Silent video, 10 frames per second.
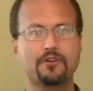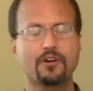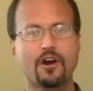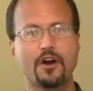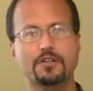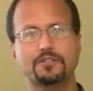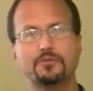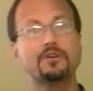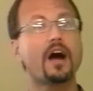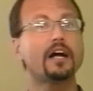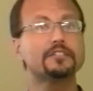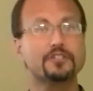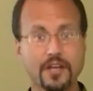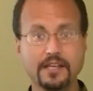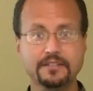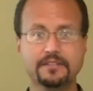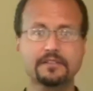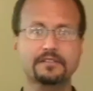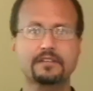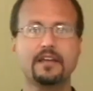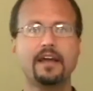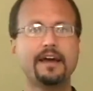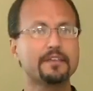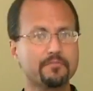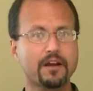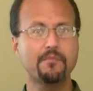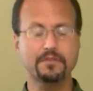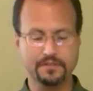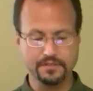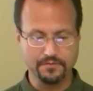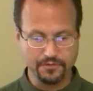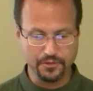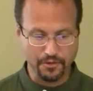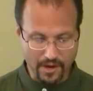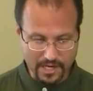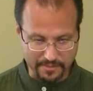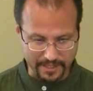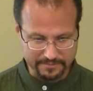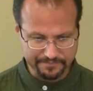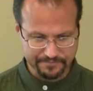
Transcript: regard to God's justice and the promises of Deuteronomy.